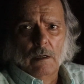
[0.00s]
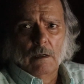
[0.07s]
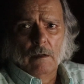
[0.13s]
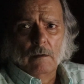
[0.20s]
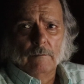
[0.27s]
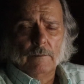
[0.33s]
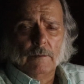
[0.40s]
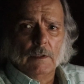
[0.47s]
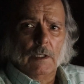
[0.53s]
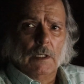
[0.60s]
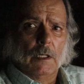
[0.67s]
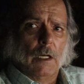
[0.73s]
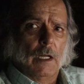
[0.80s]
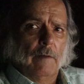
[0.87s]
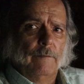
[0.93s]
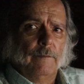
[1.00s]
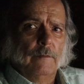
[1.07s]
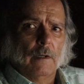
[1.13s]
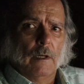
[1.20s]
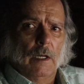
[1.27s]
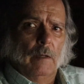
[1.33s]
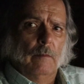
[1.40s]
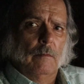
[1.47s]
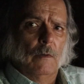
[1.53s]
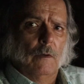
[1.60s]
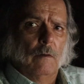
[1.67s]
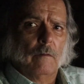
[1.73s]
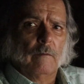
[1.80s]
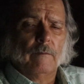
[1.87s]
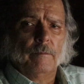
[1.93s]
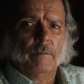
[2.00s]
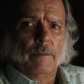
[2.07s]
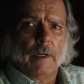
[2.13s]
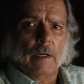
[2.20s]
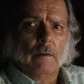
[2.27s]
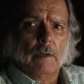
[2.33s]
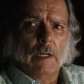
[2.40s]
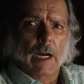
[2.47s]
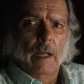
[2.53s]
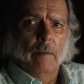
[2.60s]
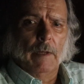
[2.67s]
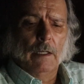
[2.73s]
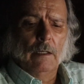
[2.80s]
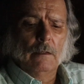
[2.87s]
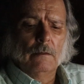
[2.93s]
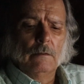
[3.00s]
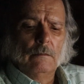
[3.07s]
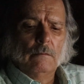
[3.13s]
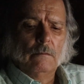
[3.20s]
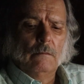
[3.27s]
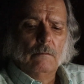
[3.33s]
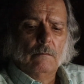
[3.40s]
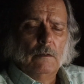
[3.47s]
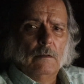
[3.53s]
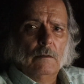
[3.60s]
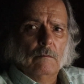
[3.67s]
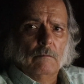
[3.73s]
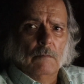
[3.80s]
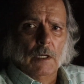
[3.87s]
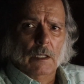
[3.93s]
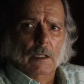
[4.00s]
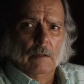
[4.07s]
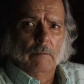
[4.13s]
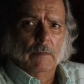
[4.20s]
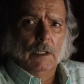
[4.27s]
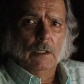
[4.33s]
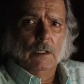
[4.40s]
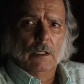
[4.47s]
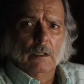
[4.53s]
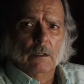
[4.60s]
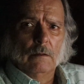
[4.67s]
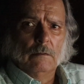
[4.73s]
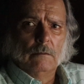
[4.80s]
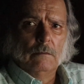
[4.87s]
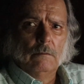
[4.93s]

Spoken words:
after a lifetime of programming by the media